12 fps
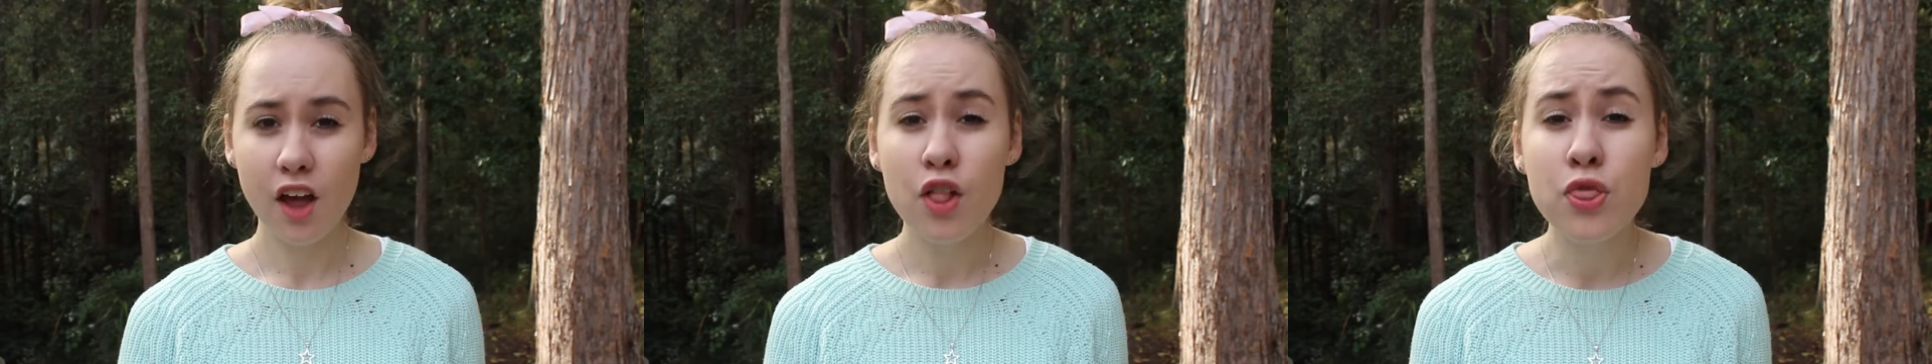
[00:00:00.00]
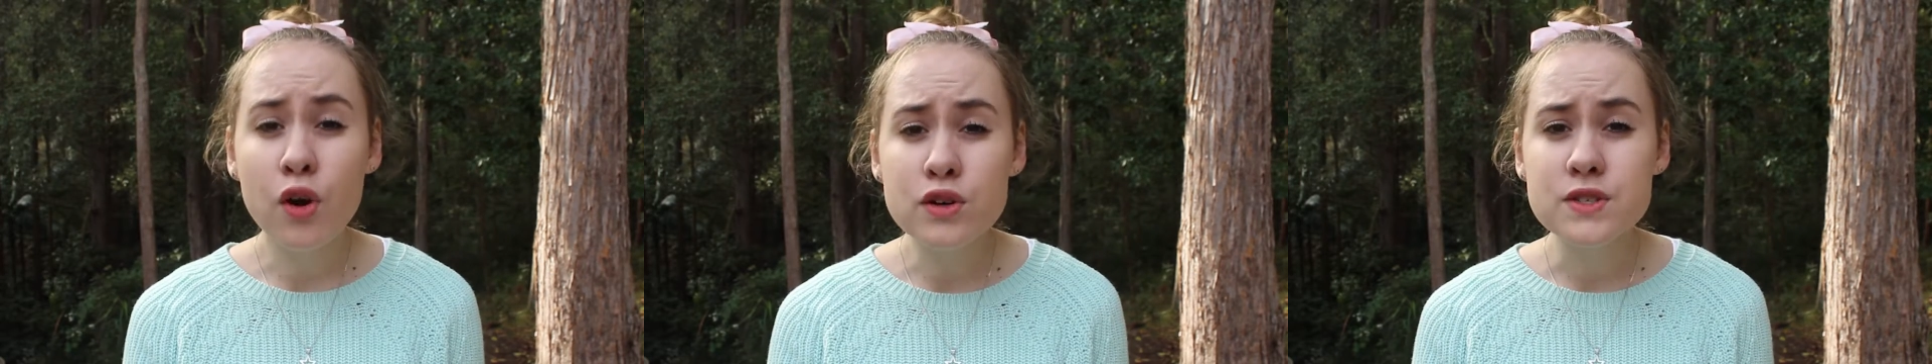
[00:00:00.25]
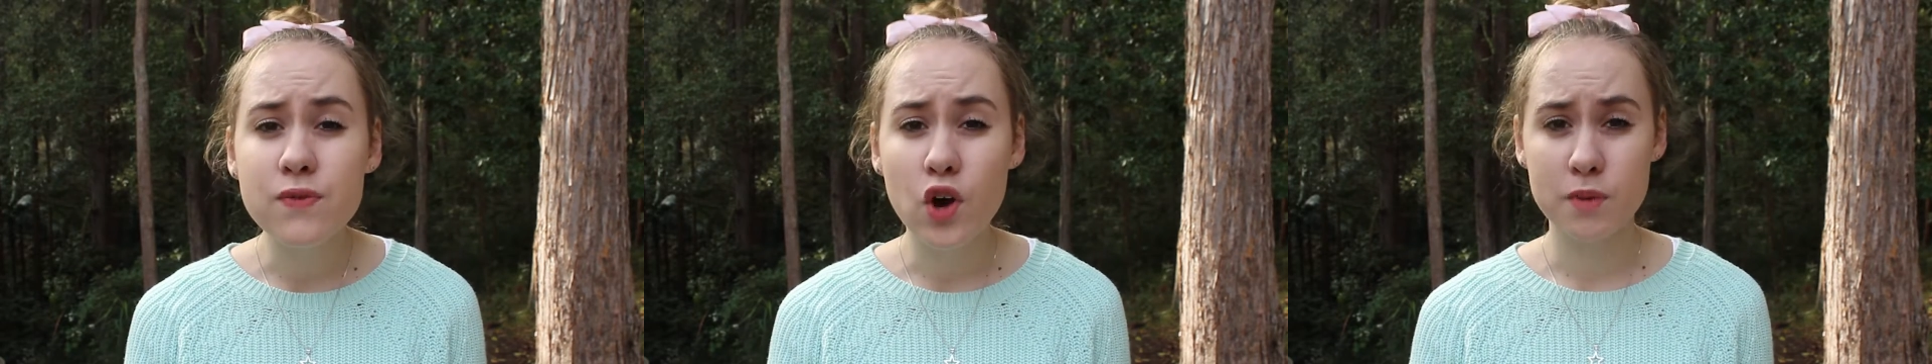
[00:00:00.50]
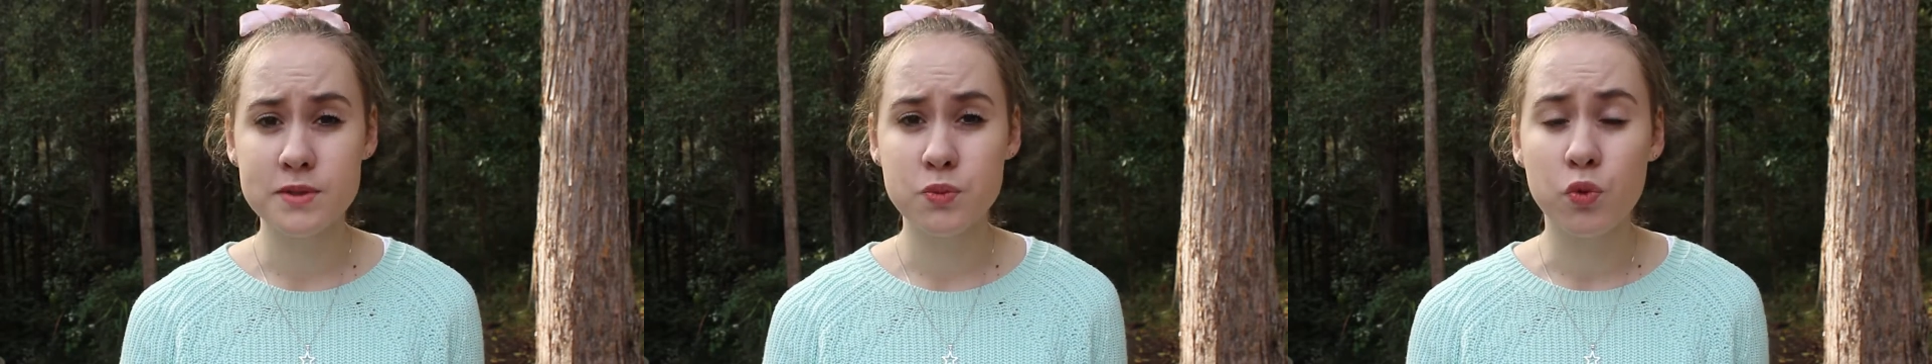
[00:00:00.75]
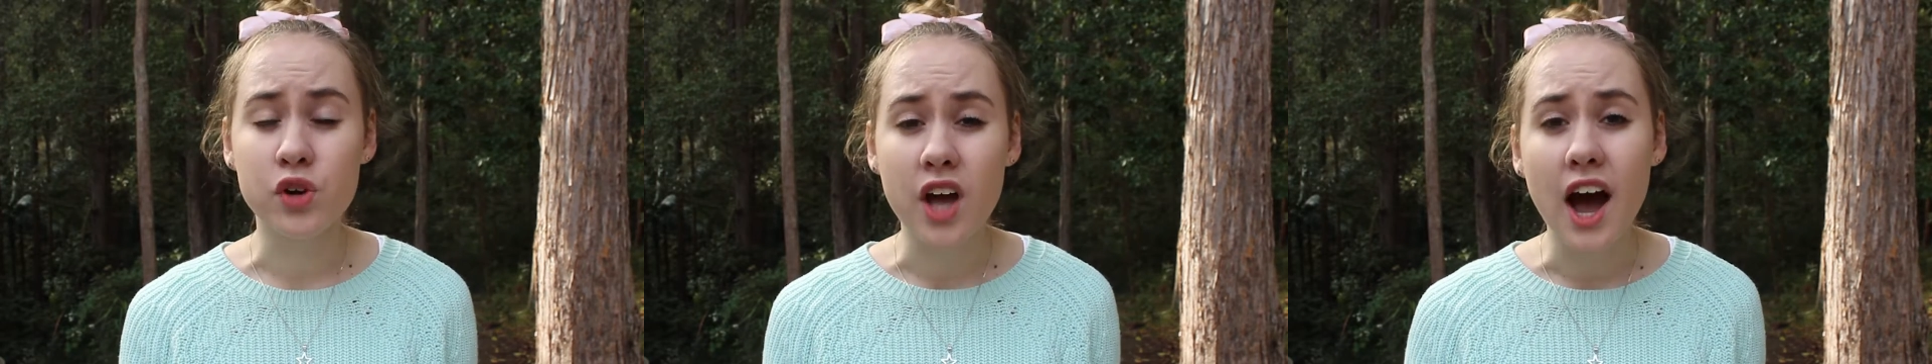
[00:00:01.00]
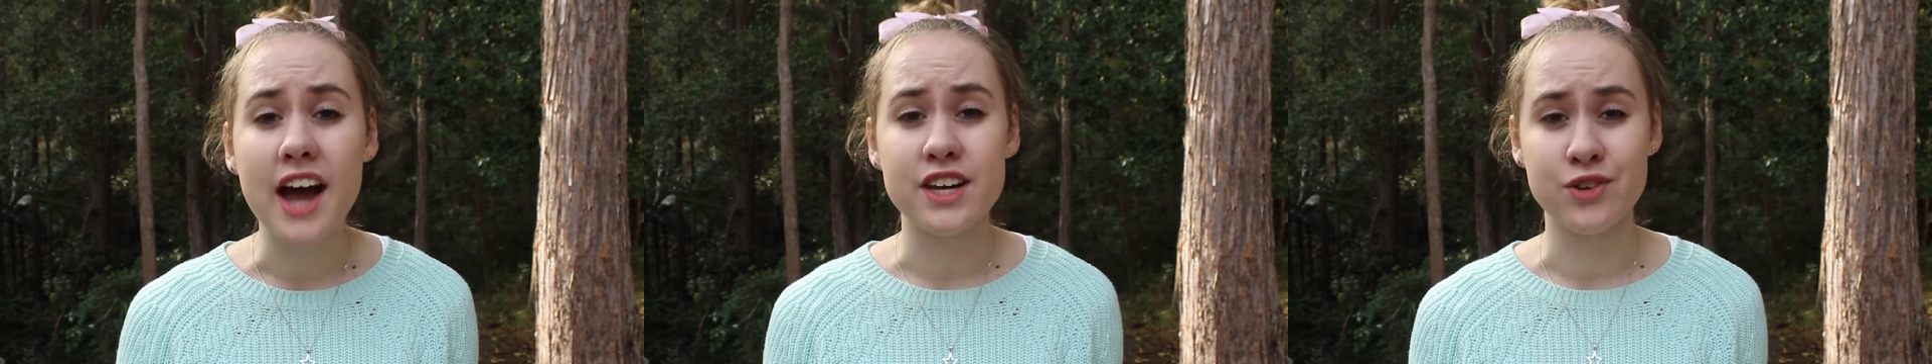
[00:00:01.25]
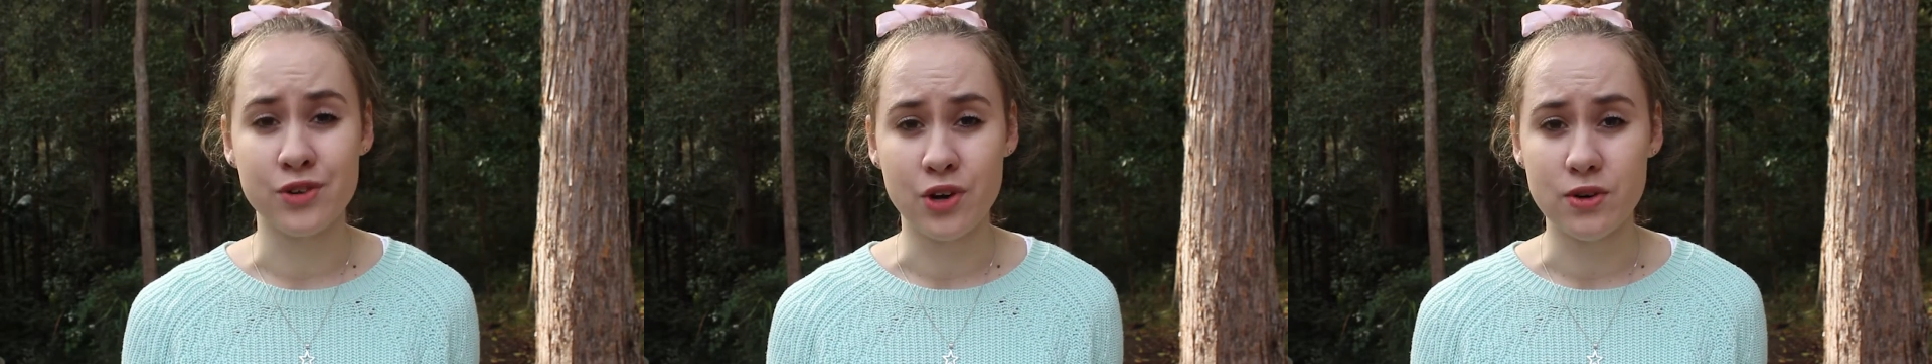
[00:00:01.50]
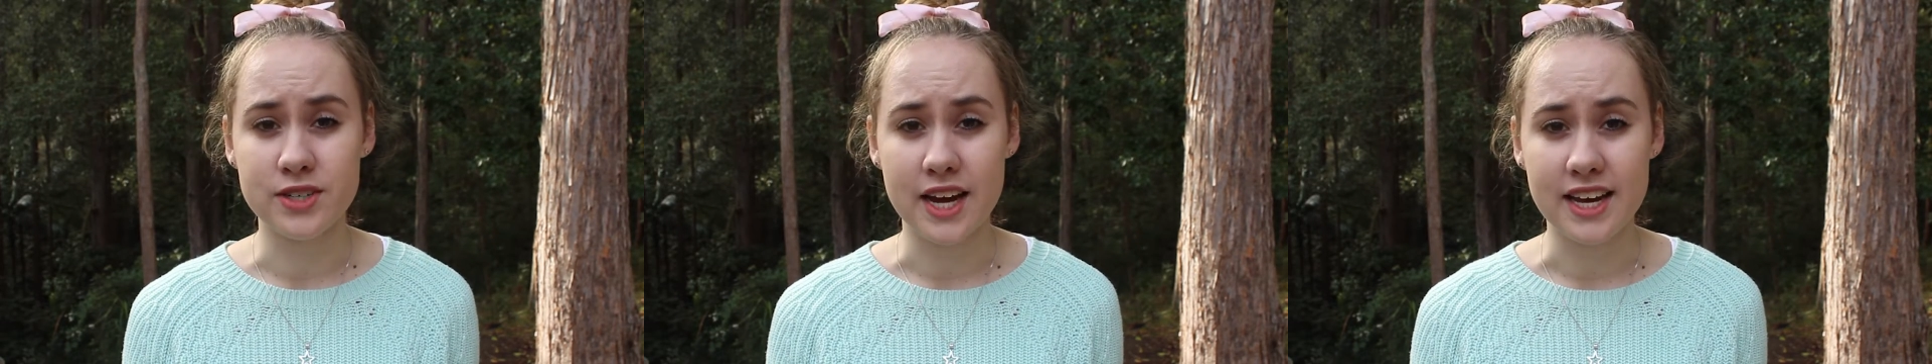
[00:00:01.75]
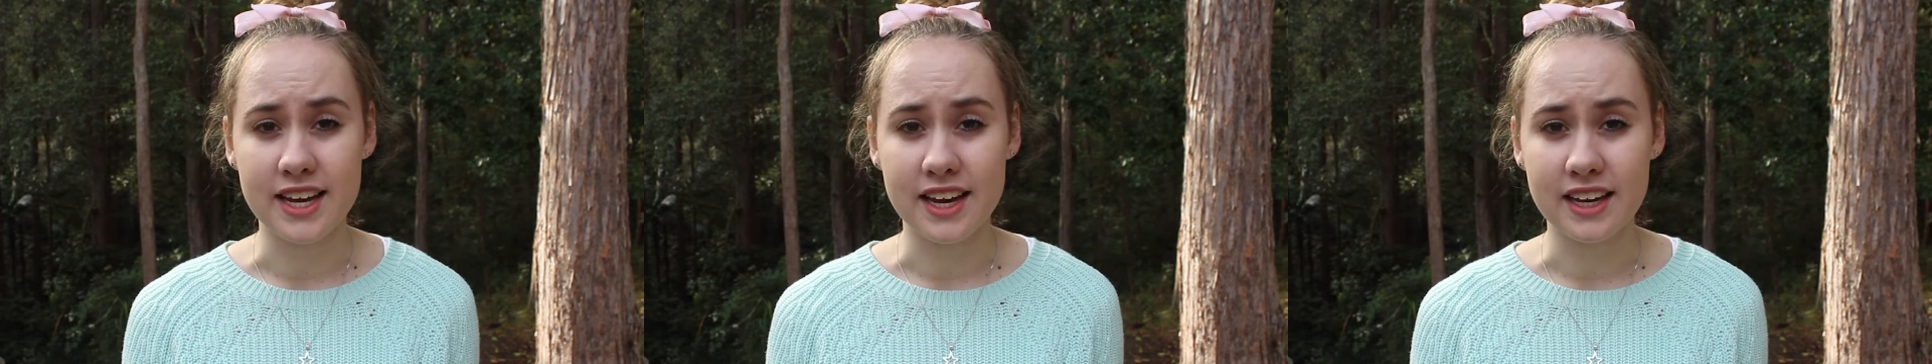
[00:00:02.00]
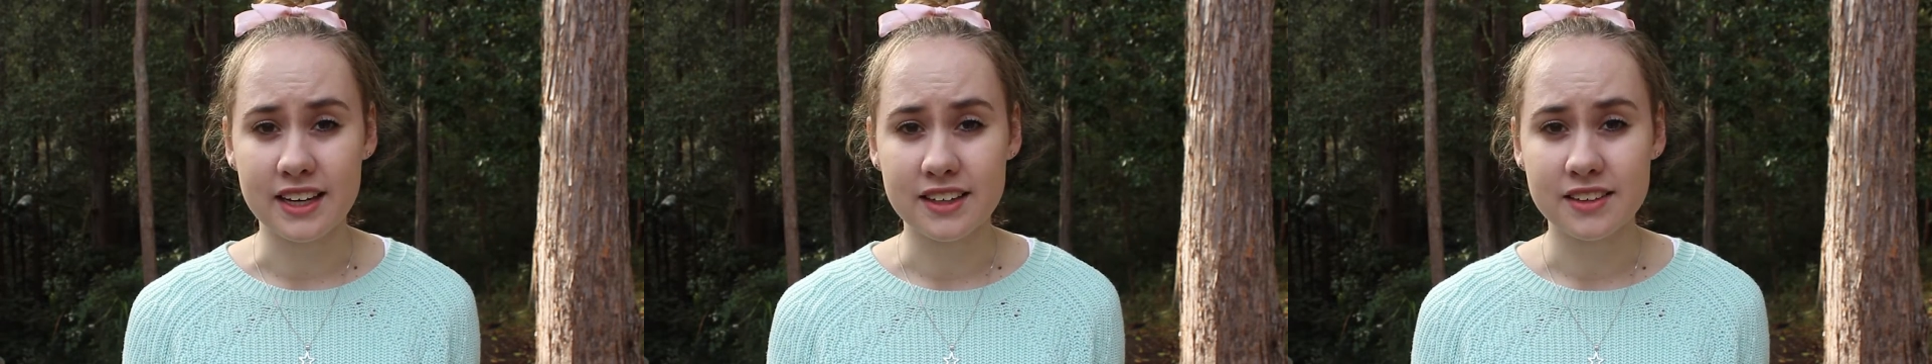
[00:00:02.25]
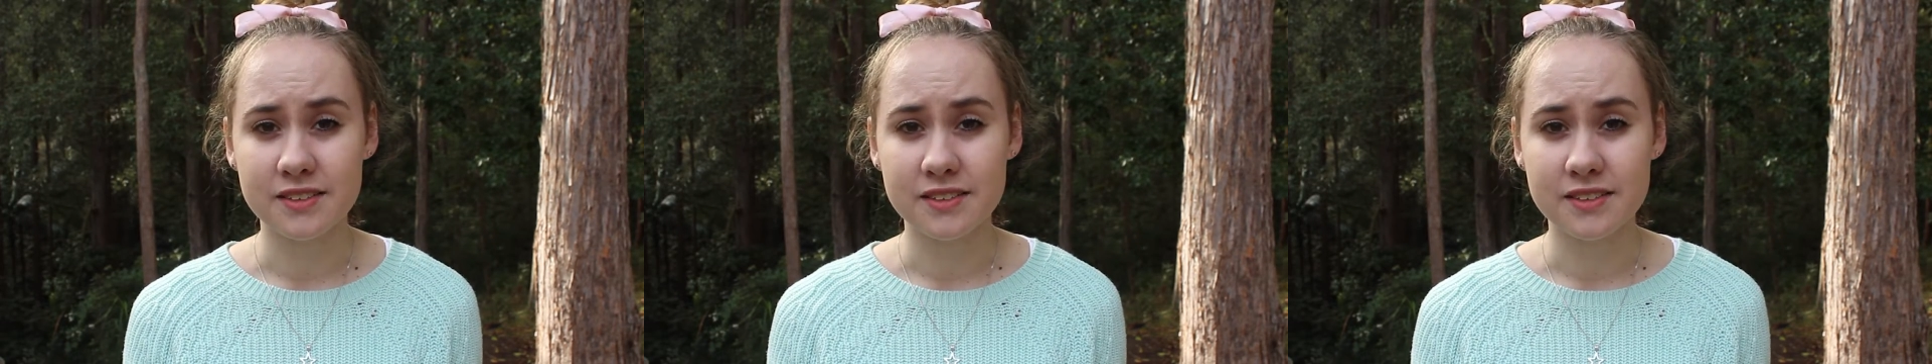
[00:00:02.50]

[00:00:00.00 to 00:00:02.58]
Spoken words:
Those verbs will guide your note-taking.